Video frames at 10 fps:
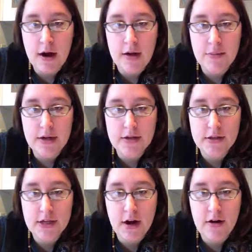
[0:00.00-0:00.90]
I've been
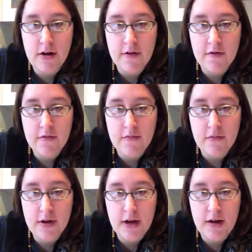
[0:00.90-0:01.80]
scared of,
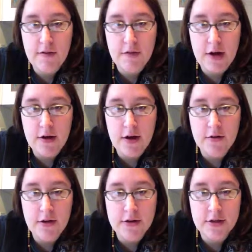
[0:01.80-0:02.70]
and I found
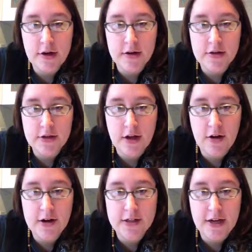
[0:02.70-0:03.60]
out that it's not as
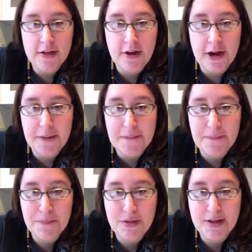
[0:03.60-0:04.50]
scary as I thought.
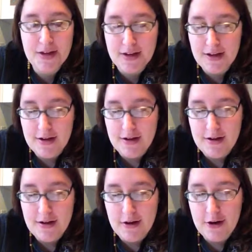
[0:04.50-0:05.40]

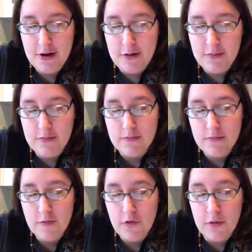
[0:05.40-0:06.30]
Um,
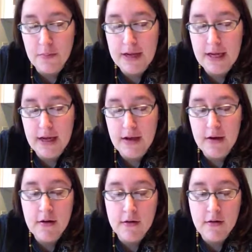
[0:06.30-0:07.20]
for
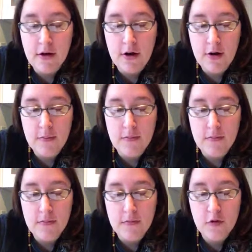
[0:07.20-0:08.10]
me, um,
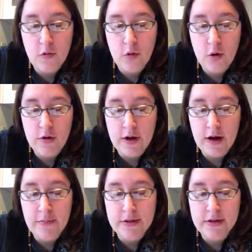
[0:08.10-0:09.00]
the roar that
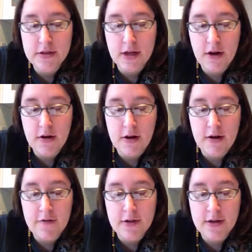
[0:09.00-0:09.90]
I've been scared
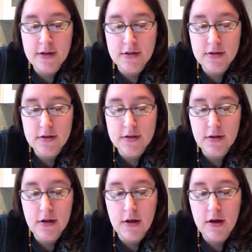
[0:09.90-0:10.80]
of is
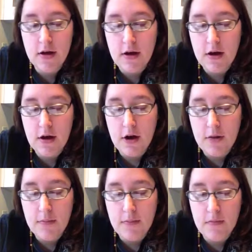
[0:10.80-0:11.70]

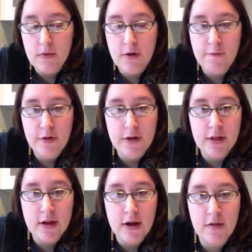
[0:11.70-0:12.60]
um, a
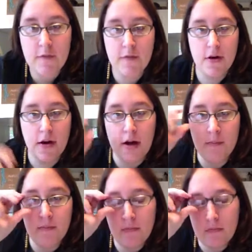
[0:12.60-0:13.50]
feeling that I've
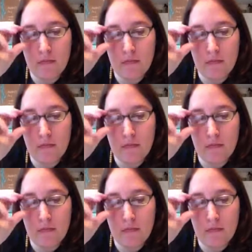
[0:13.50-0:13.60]
I'm